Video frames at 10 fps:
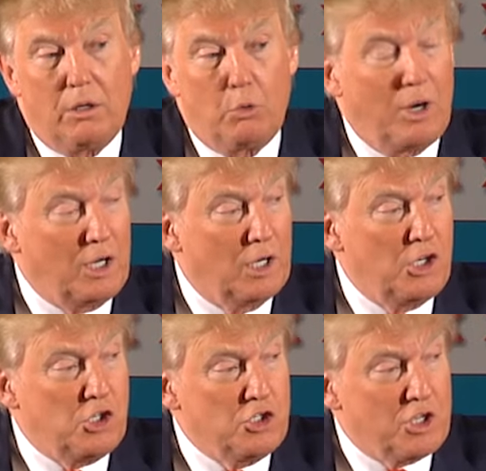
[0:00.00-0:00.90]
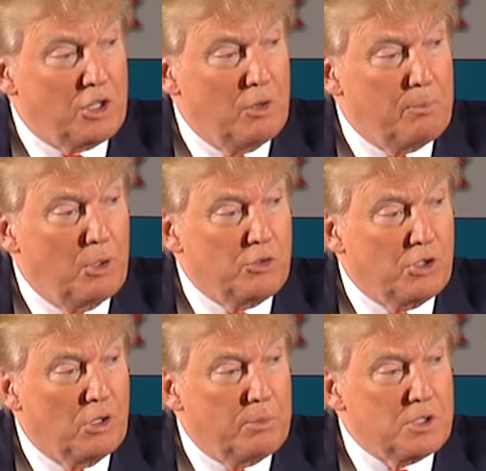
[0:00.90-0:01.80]
the regulations that they're
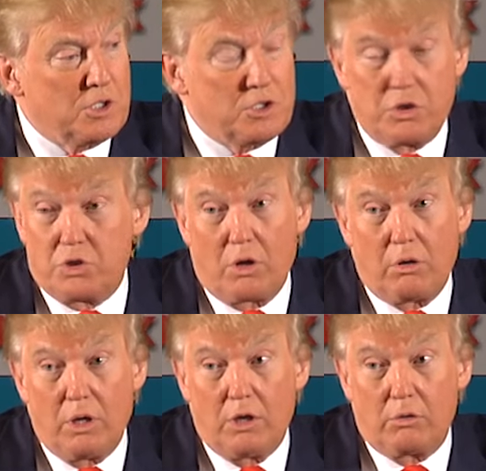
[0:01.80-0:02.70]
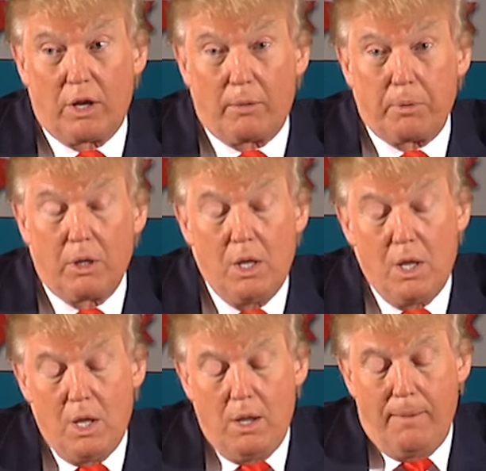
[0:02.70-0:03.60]
imposing on businesses are incredible.
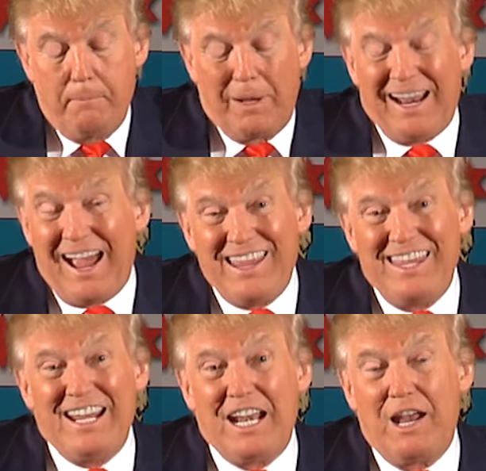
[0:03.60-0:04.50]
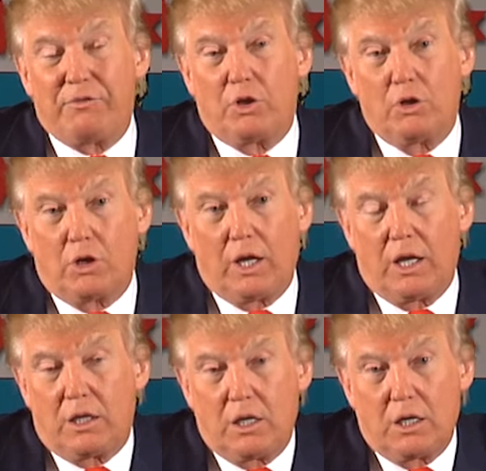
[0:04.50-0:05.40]
But I, I think I'd have to look
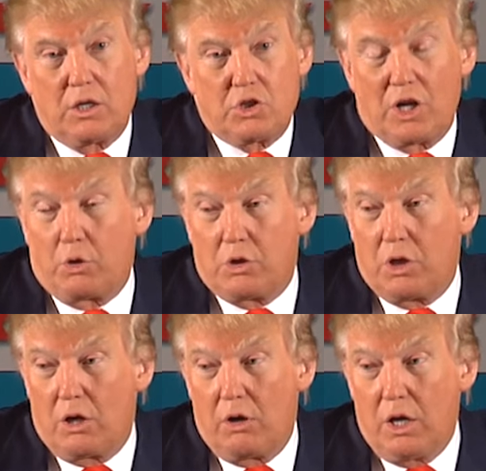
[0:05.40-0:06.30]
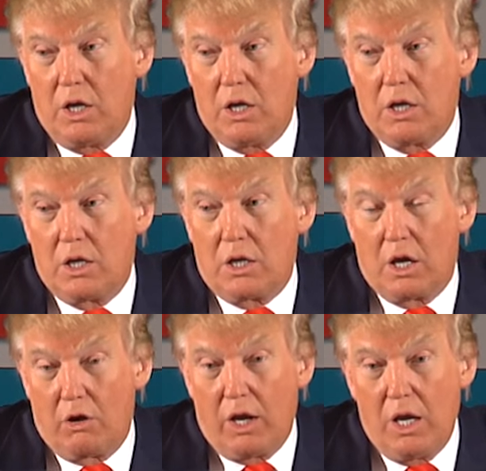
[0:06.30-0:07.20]
at Secretary
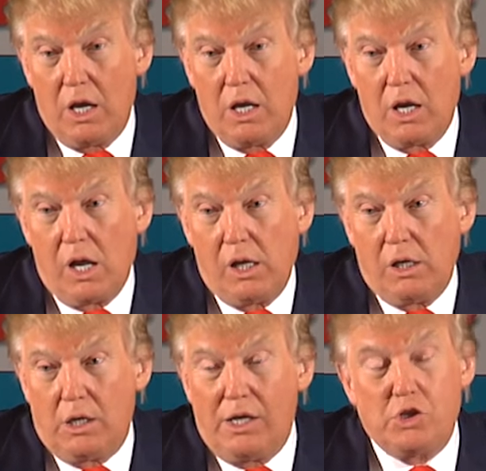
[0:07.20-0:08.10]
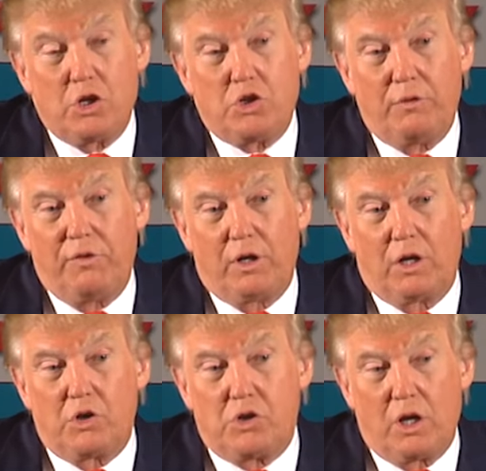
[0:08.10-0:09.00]
Kerry. He's our chief
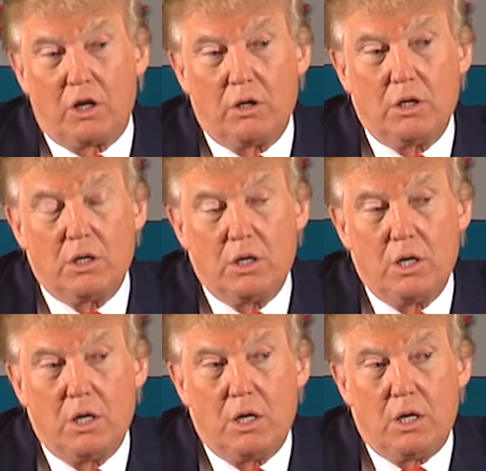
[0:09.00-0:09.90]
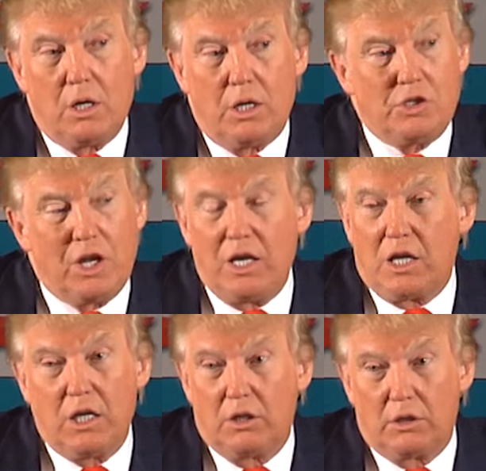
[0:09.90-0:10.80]
negotiator. He's getting
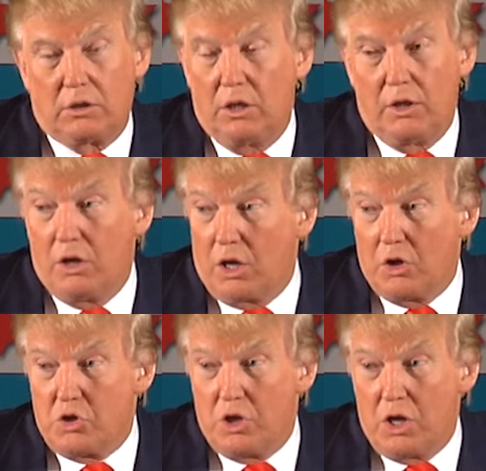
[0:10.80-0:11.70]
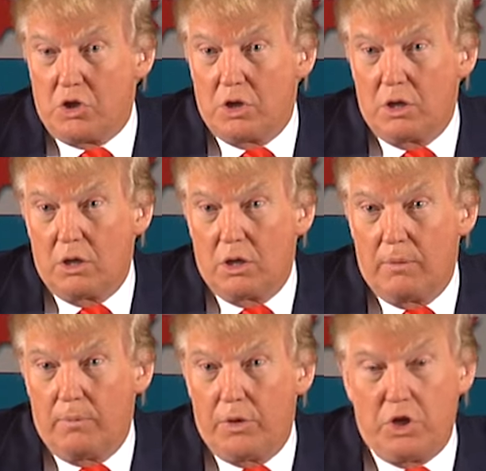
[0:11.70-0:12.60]
killed in the negotiation.
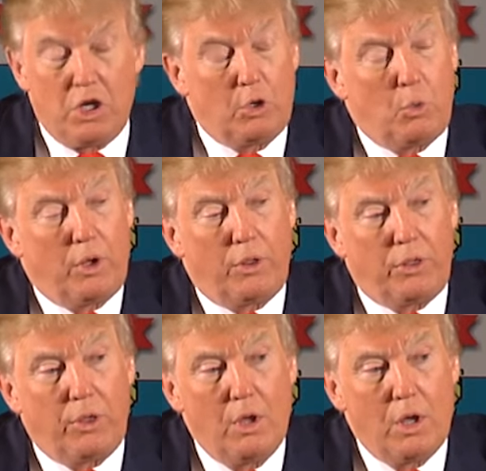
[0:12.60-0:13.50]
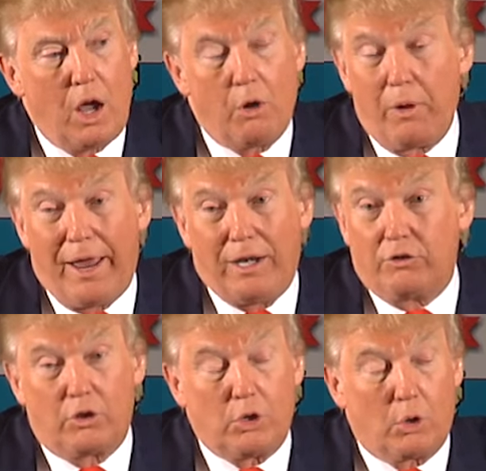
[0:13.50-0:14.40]
The deal with Iran
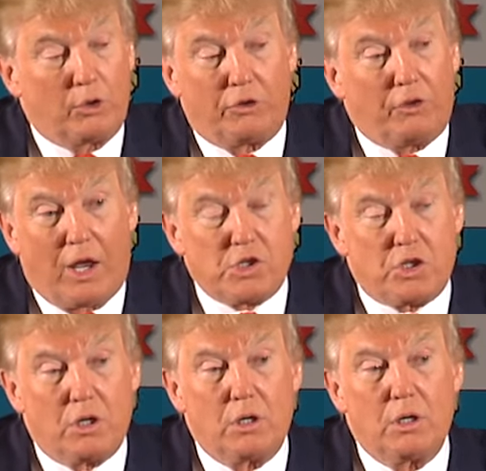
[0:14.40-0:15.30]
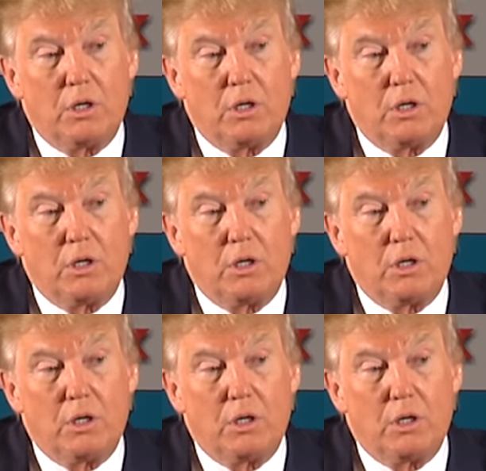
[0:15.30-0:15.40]
is a total disaster.